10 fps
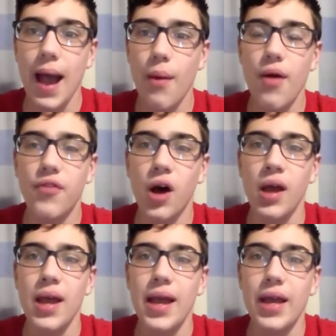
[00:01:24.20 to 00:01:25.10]
However,
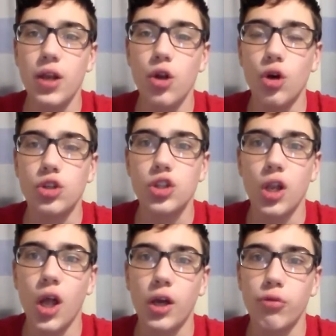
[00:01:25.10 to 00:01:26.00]
it looks
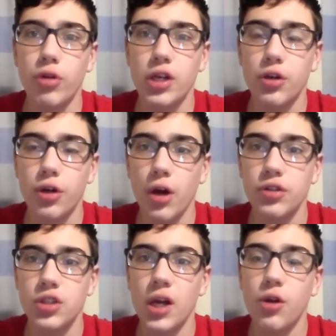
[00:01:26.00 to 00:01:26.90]
like a really good
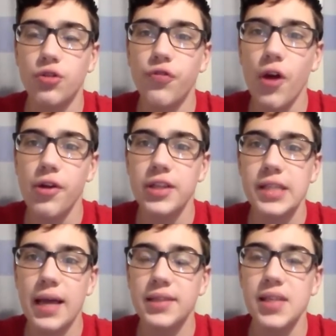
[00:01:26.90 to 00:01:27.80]
coaster. It looks very
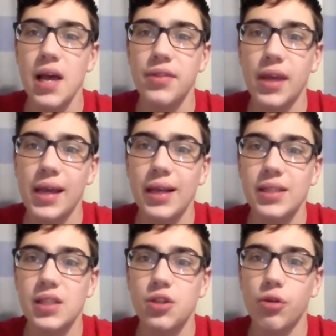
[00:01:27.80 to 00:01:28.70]
intense. The
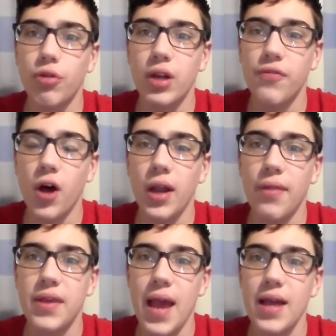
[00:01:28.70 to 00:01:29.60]
helixes look really fun
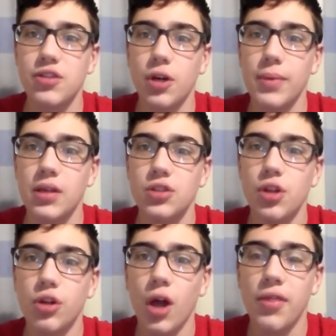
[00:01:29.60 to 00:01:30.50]
and the airtime hills
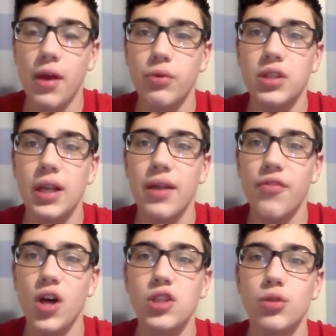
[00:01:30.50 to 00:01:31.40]
look like they would
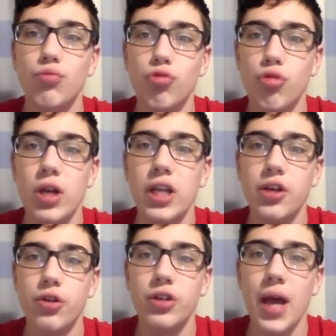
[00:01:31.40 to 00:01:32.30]
deliver some
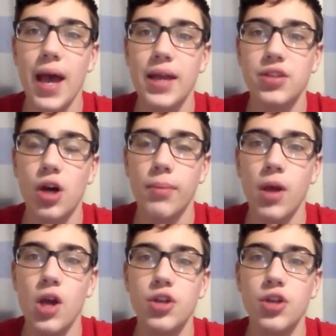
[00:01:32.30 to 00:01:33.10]
really good airtime.